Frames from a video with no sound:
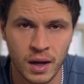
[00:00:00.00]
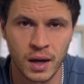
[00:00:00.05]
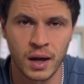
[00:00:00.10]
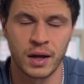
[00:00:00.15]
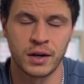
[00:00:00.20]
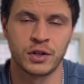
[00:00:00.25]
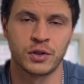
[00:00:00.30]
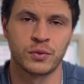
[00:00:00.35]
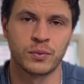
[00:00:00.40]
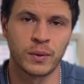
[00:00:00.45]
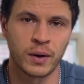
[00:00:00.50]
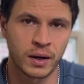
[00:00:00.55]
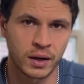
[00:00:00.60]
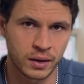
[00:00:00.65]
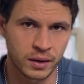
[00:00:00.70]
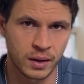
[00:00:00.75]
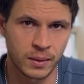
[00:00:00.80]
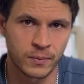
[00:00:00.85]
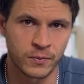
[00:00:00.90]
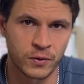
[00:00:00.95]
and you're
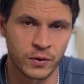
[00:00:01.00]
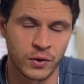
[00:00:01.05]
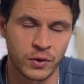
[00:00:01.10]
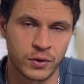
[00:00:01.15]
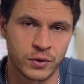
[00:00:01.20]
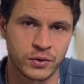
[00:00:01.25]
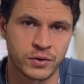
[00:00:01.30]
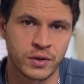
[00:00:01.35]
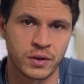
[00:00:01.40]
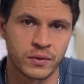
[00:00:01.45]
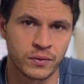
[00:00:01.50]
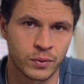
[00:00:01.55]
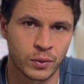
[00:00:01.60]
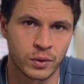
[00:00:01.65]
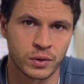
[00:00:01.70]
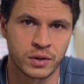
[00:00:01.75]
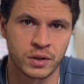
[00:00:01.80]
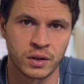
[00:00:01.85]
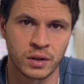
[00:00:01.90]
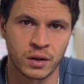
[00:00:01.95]
renting them for $1,300,
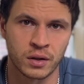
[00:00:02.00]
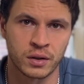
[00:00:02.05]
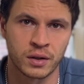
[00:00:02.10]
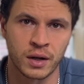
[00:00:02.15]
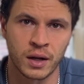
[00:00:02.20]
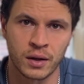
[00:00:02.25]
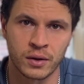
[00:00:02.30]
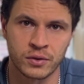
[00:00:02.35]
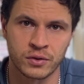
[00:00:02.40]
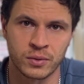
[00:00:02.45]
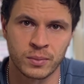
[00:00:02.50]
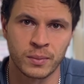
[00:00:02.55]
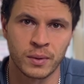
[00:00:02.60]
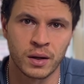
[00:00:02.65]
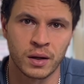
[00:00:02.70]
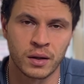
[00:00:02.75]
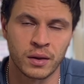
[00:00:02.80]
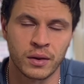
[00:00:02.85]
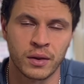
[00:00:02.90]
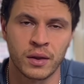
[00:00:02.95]
$1,400 a
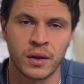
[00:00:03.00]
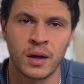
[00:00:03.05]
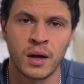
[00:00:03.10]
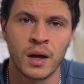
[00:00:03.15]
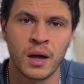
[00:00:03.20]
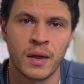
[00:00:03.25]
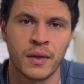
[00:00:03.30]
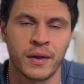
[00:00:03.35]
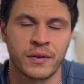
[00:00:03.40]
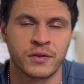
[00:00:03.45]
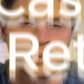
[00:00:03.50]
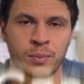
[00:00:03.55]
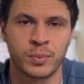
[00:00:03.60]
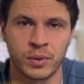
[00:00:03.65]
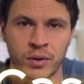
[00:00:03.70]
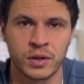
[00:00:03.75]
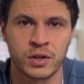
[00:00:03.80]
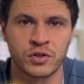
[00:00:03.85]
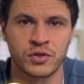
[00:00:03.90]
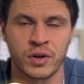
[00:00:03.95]
month, that's a
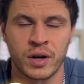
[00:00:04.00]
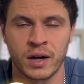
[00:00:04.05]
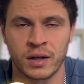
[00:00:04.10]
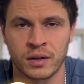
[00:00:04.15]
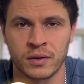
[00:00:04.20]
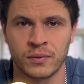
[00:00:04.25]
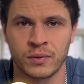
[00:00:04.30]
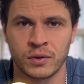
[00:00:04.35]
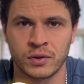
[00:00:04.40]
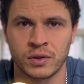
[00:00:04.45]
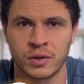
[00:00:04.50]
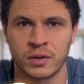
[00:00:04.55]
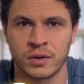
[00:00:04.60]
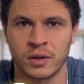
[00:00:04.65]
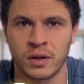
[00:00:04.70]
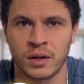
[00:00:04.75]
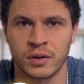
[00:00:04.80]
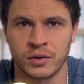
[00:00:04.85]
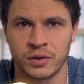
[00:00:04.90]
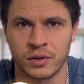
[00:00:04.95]
pretty attractive return
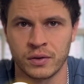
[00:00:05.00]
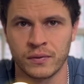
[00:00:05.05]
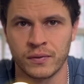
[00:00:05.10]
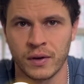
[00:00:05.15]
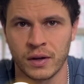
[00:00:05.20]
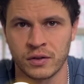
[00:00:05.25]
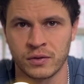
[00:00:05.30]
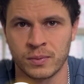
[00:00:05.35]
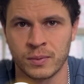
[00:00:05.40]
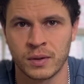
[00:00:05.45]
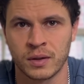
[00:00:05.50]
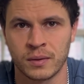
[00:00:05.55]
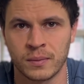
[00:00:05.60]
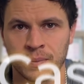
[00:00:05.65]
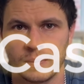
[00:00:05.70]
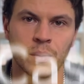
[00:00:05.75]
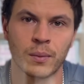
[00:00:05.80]
on your investment.